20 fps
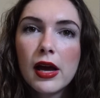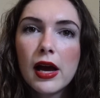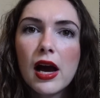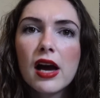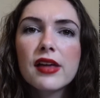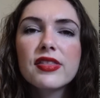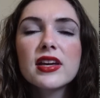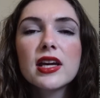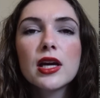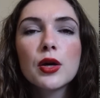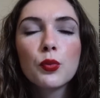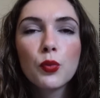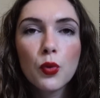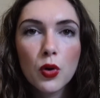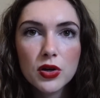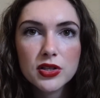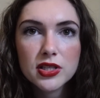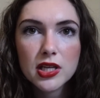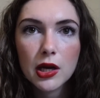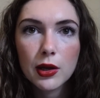I think it
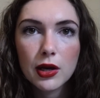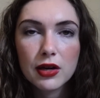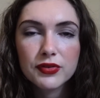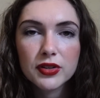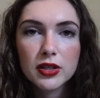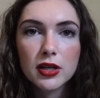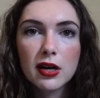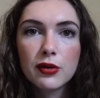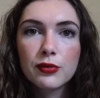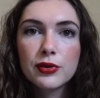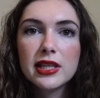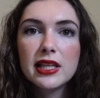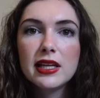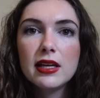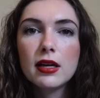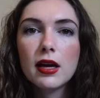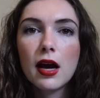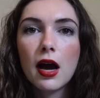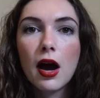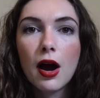was, however, a
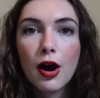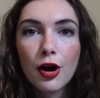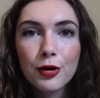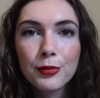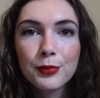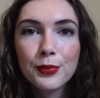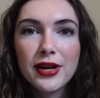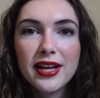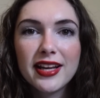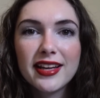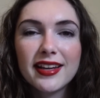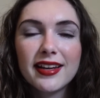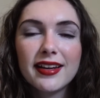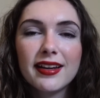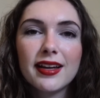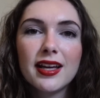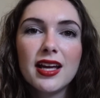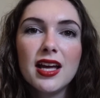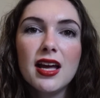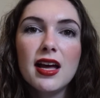really
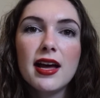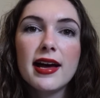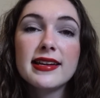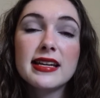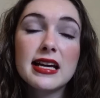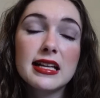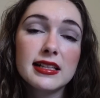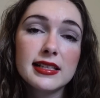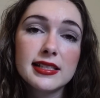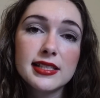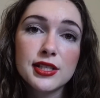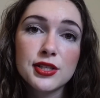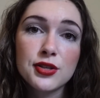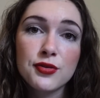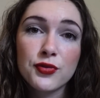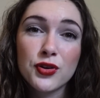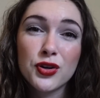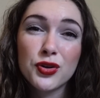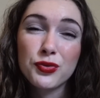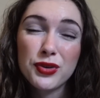heartbreaking analysis
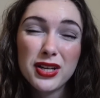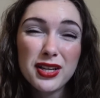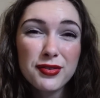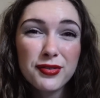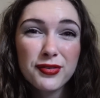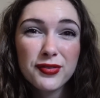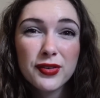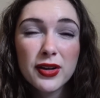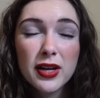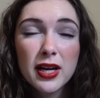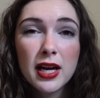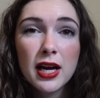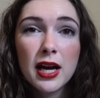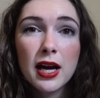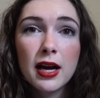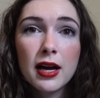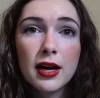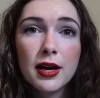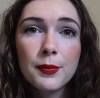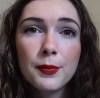of grief,
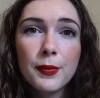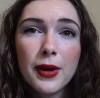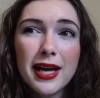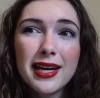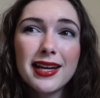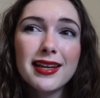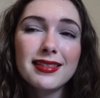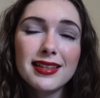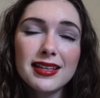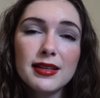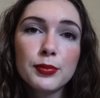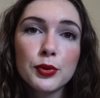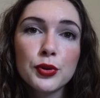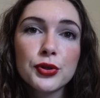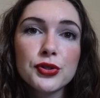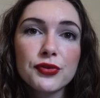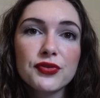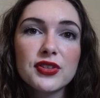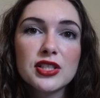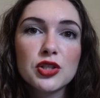and I think
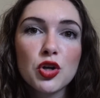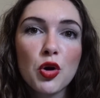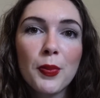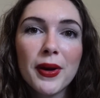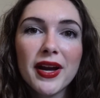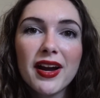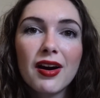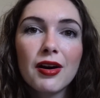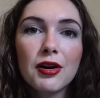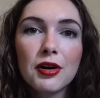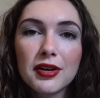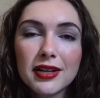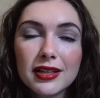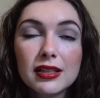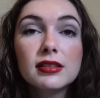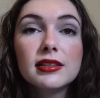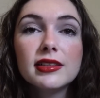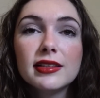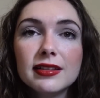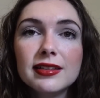books of this topic are
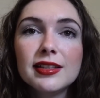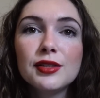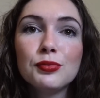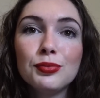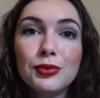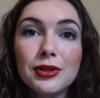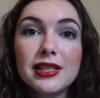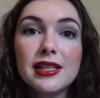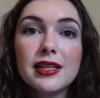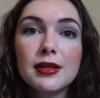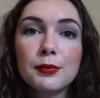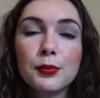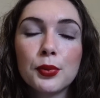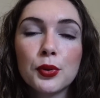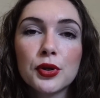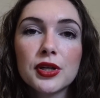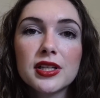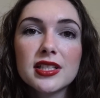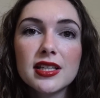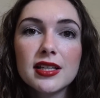clearly really
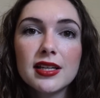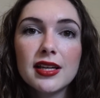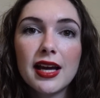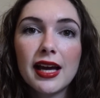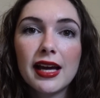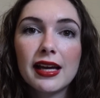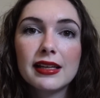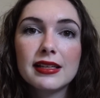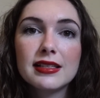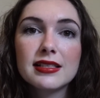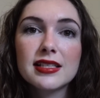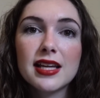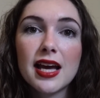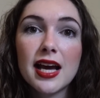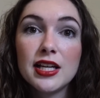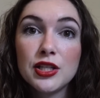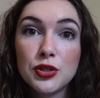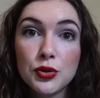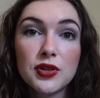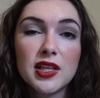important, and
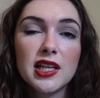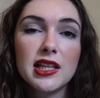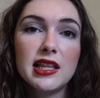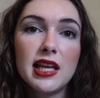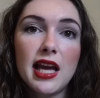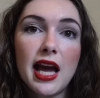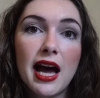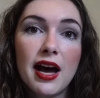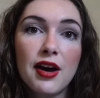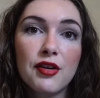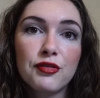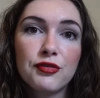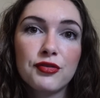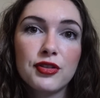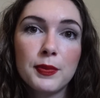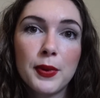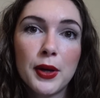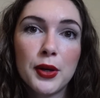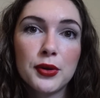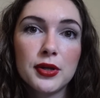I do think they have
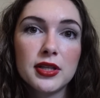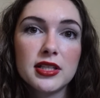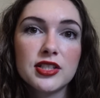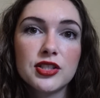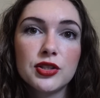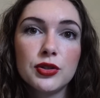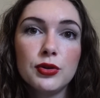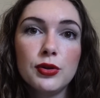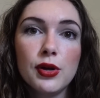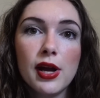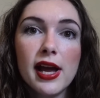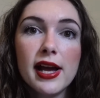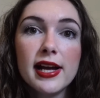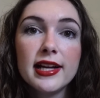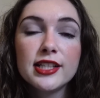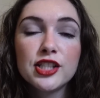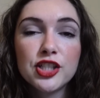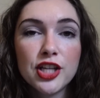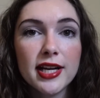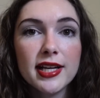the power to
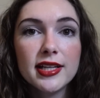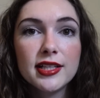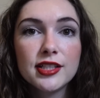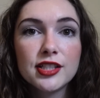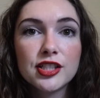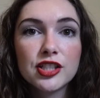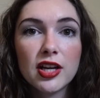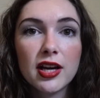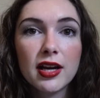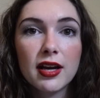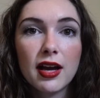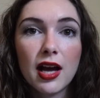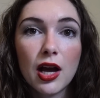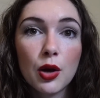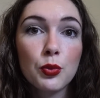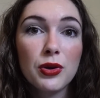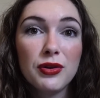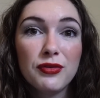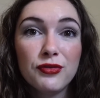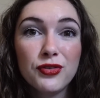change
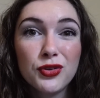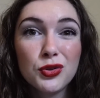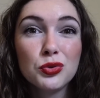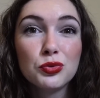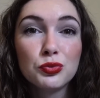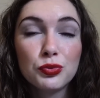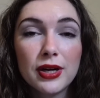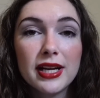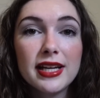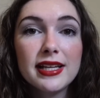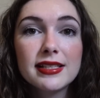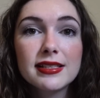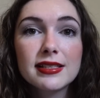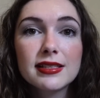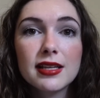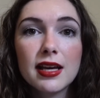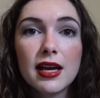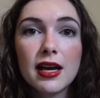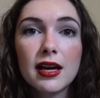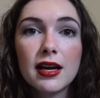how we view
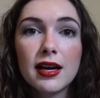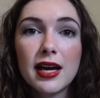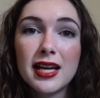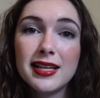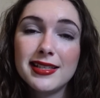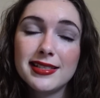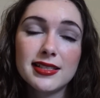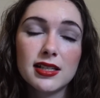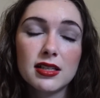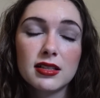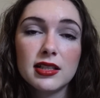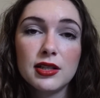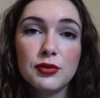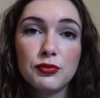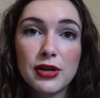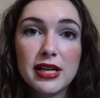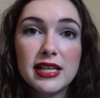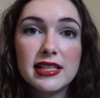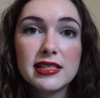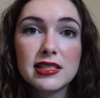race, and certainly
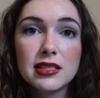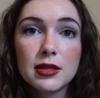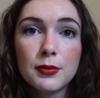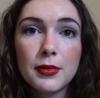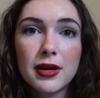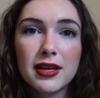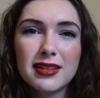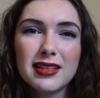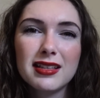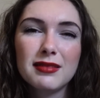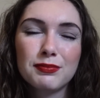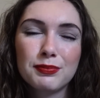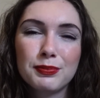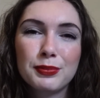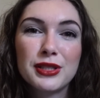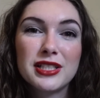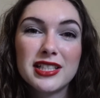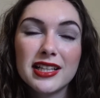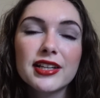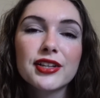racism, I think
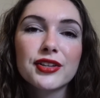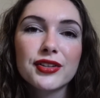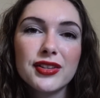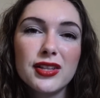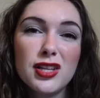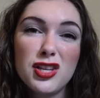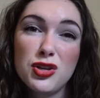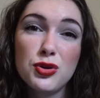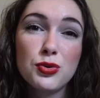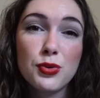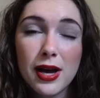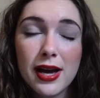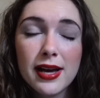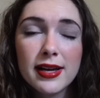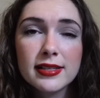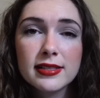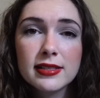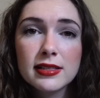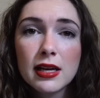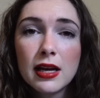particularly in the
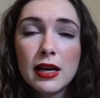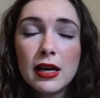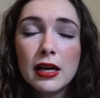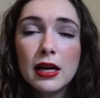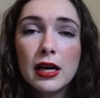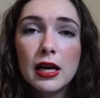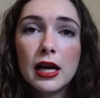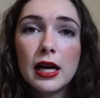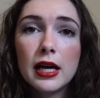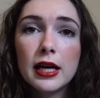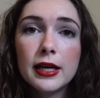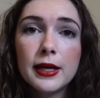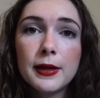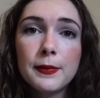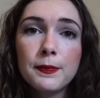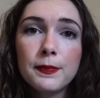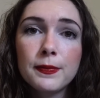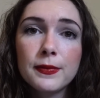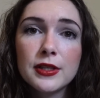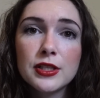US.
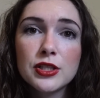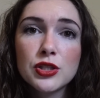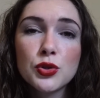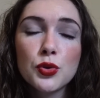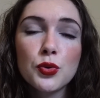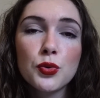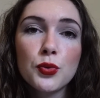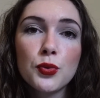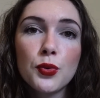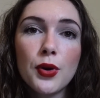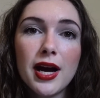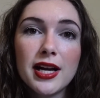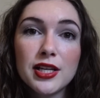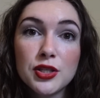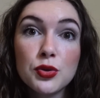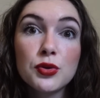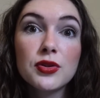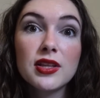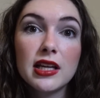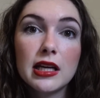So I
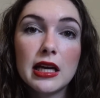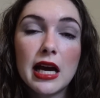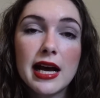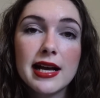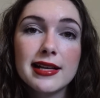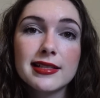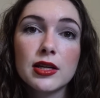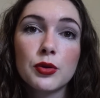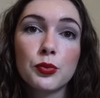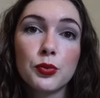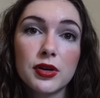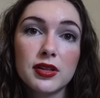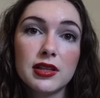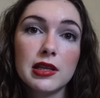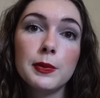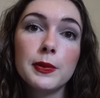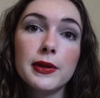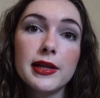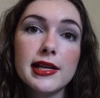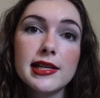do think it has a
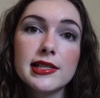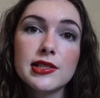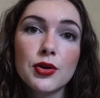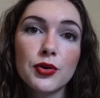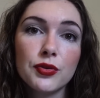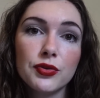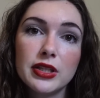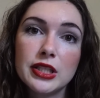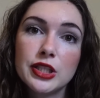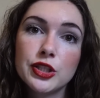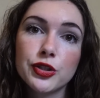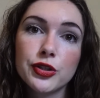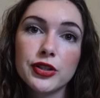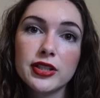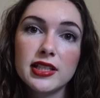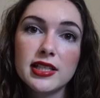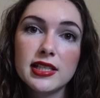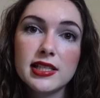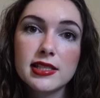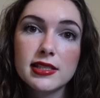worthy place on this
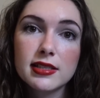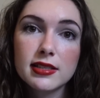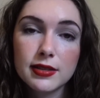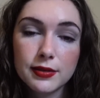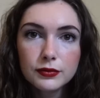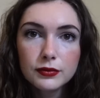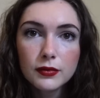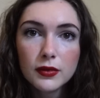shortlist.